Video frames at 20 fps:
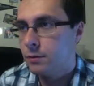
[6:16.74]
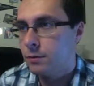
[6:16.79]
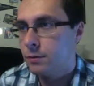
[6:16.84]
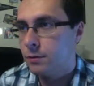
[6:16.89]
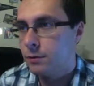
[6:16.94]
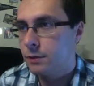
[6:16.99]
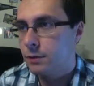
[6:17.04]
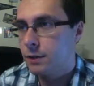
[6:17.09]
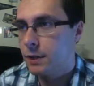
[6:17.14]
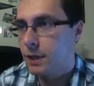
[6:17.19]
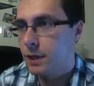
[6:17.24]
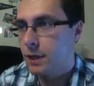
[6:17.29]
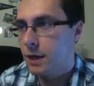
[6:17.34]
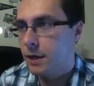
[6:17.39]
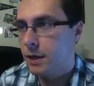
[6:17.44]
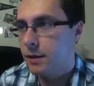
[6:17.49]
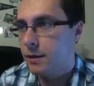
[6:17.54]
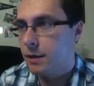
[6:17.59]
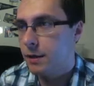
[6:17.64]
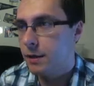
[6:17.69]
So yeah,
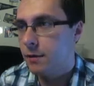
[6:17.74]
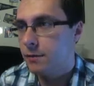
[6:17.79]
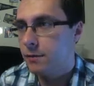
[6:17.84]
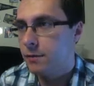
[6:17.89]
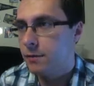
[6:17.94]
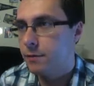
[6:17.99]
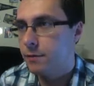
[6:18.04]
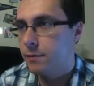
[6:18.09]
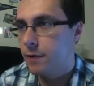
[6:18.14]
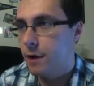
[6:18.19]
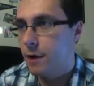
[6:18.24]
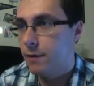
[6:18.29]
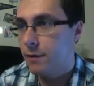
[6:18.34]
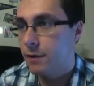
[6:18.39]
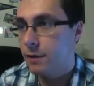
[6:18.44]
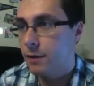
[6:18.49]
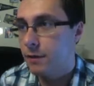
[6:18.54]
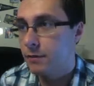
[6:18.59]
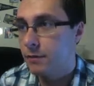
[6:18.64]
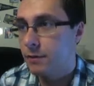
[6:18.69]
I
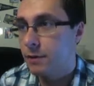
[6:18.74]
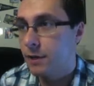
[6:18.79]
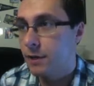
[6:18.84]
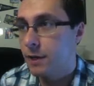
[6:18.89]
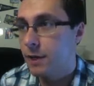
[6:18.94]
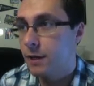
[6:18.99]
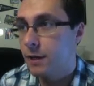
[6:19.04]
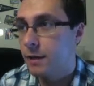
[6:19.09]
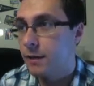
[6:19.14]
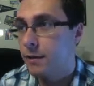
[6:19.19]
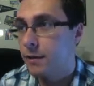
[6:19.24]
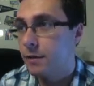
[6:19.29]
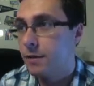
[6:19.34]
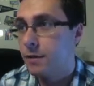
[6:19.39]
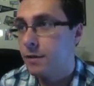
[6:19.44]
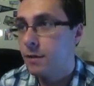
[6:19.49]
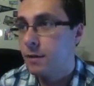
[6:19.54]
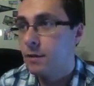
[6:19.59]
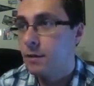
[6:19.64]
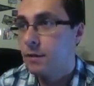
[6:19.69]
really love clay.
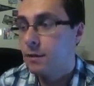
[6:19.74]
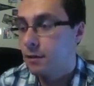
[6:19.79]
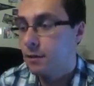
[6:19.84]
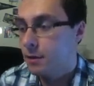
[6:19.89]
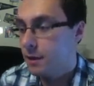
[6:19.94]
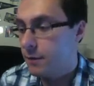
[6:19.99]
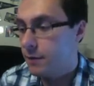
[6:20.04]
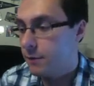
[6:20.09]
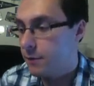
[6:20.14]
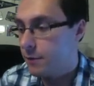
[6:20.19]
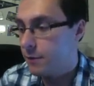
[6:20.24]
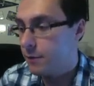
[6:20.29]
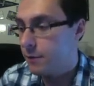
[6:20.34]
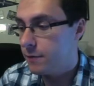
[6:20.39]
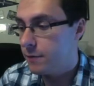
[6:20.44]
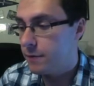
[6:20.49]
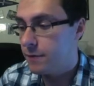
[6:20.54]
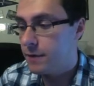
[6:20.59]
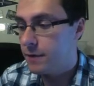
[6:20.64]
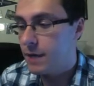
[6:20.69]
If
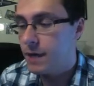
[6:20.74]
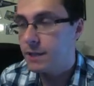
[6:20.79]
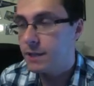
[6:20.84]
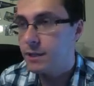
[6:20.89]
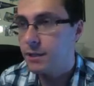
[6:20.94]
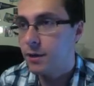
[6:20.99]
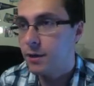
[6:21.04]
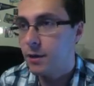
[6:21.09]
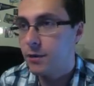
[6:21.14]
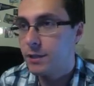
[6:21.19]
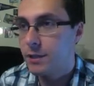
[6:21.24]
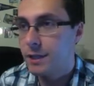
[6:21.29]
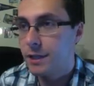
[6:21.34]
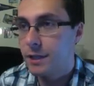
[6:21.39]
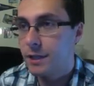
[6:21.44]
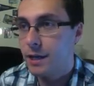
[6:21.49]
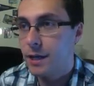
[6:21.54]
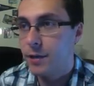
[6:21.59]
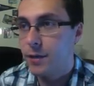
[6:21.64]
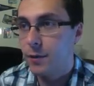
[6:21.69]
you've yet to go to
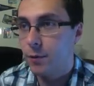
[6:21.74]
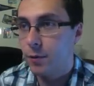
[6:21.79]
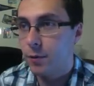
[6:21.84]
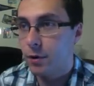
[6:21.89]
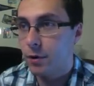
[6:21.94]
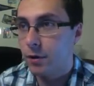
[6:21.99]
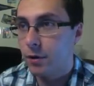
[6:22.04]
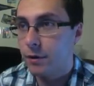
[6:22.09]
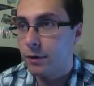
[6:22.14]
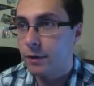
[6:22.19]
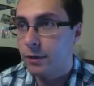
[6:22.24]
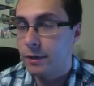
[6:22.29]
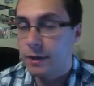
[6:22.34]
the netherworld,